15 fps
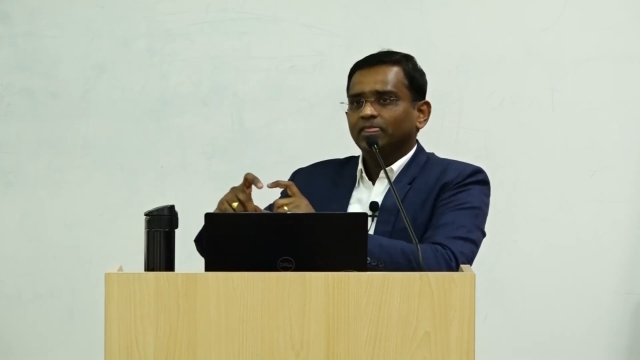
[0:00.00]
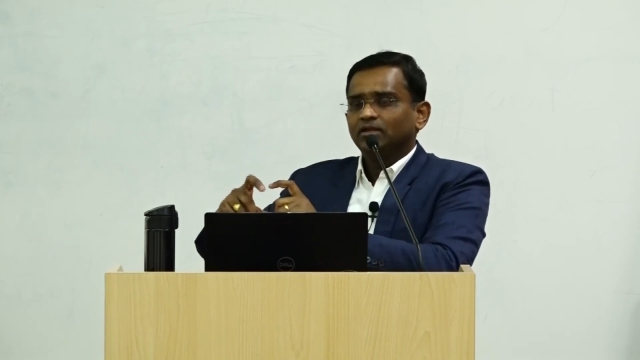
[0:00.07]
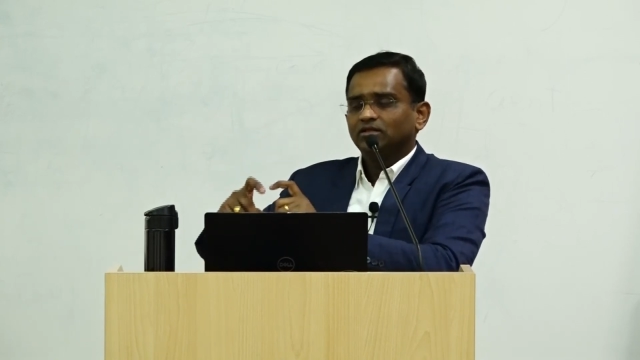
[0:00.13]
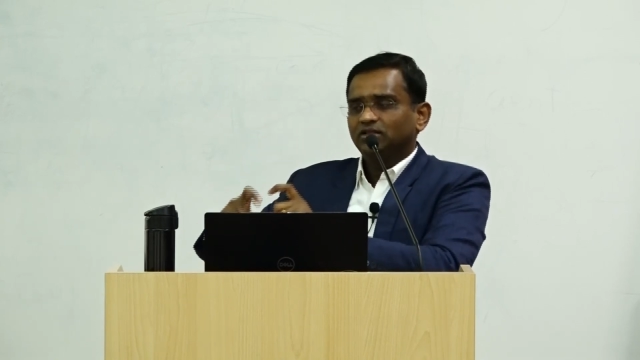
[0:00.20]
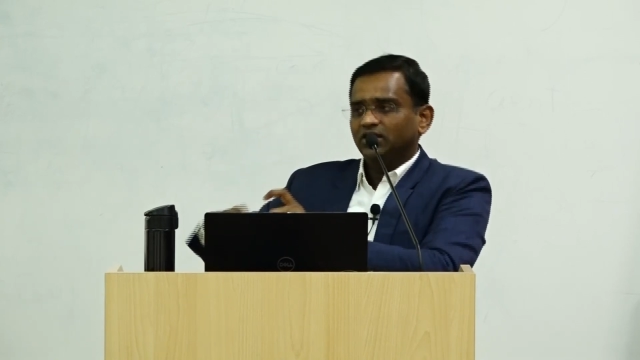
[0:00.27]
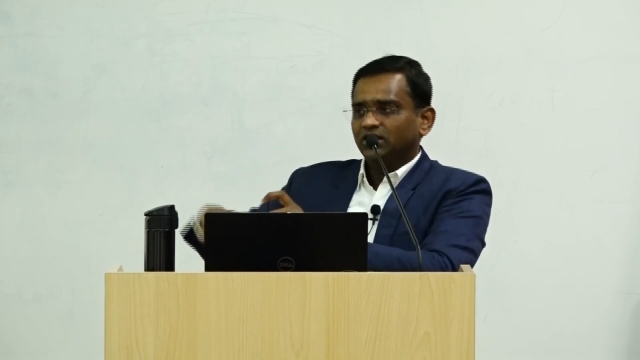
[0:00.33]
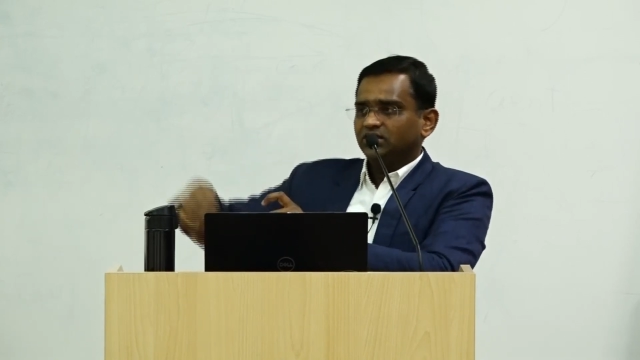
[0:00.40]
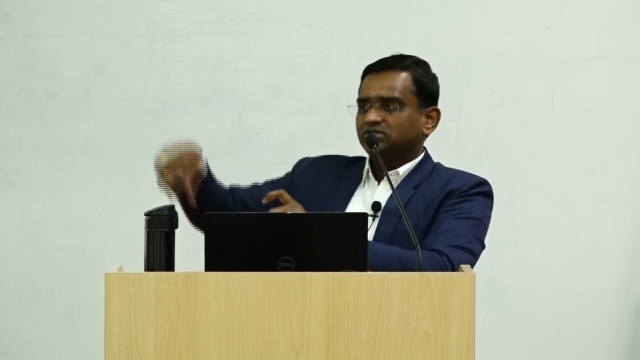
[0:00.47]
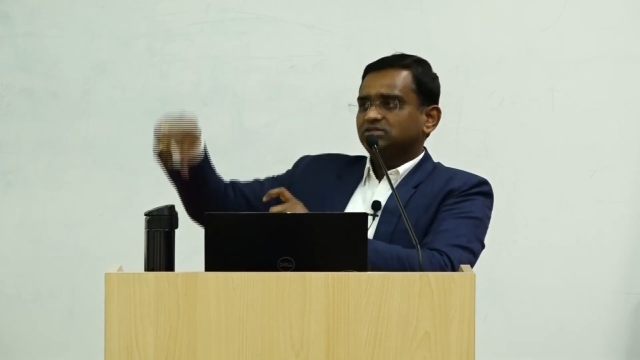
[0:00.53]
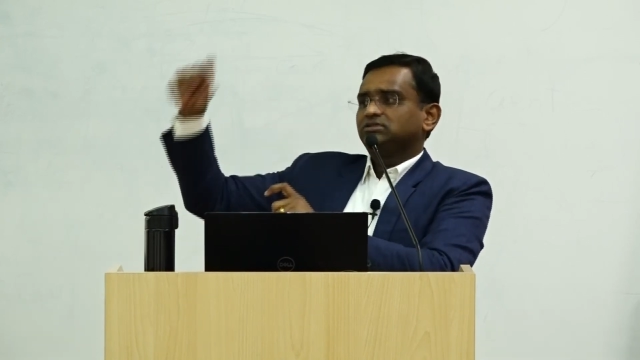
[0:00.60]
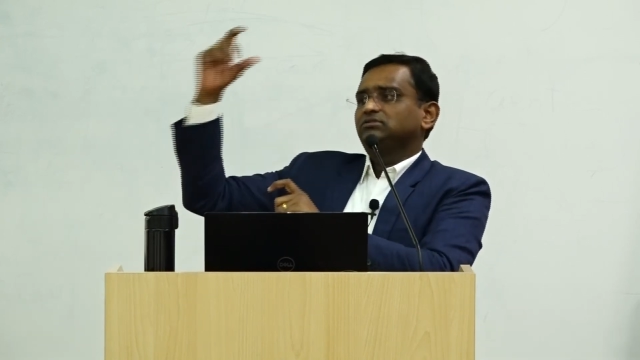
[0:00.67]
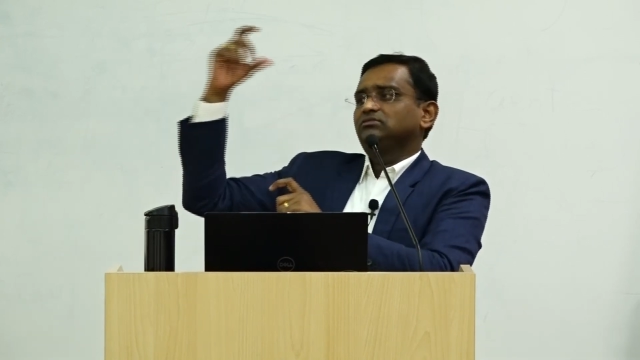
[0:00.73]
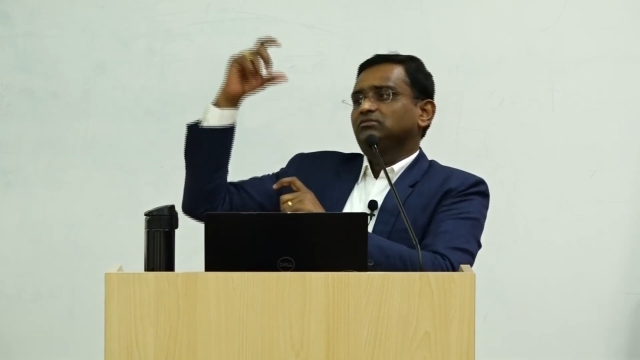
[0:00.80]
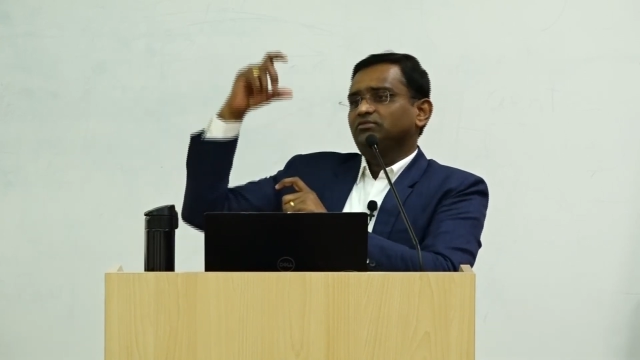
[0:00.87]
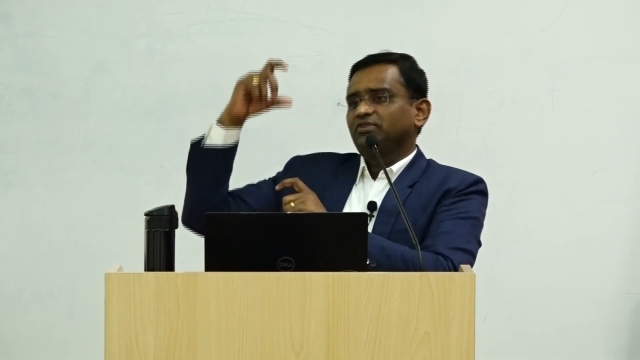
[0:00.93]
there is
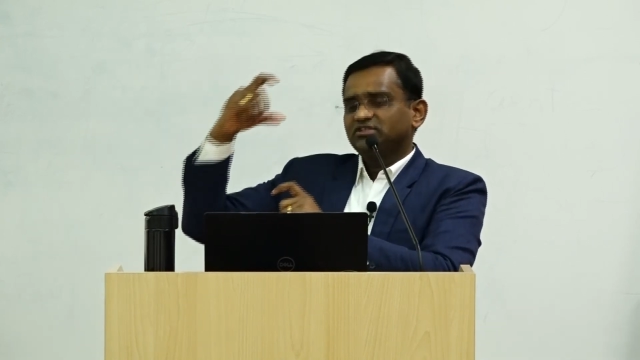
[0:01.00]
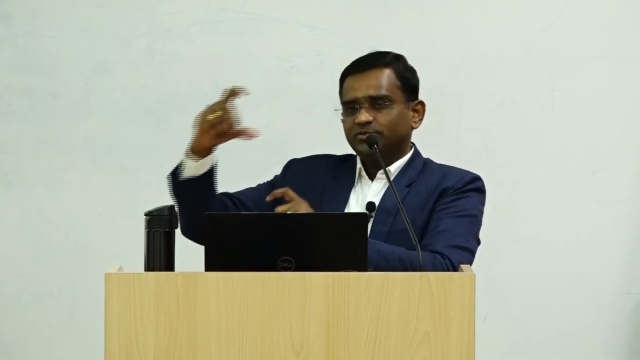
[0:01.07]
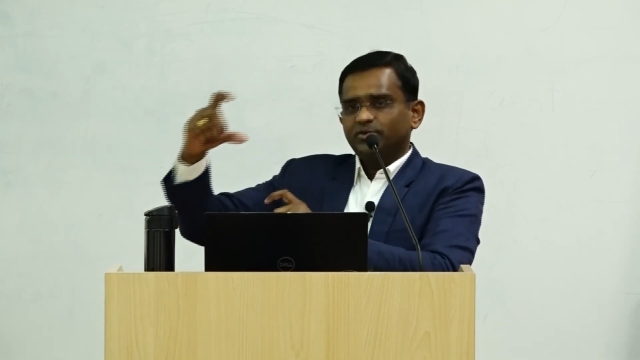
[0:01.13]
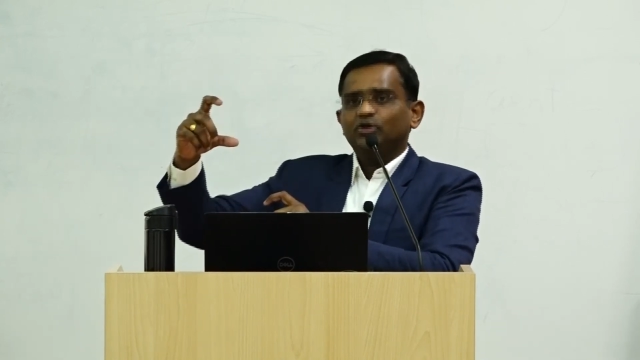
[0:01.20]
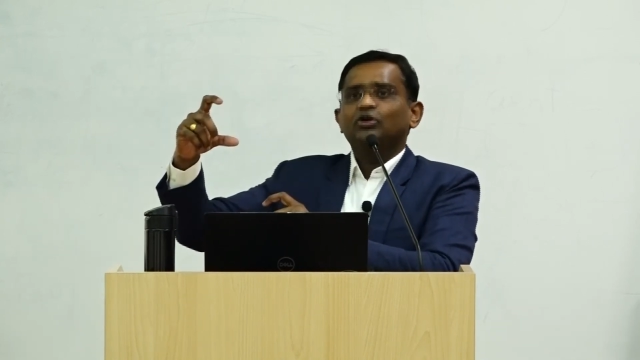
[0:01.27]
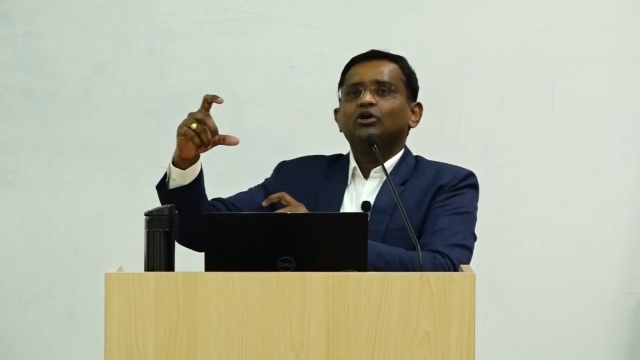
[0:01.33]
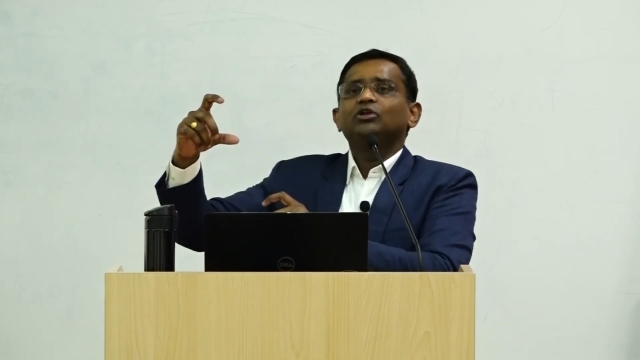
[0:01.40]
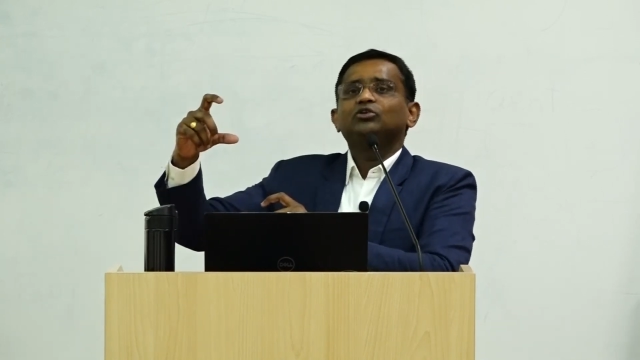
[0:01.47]
West Bengal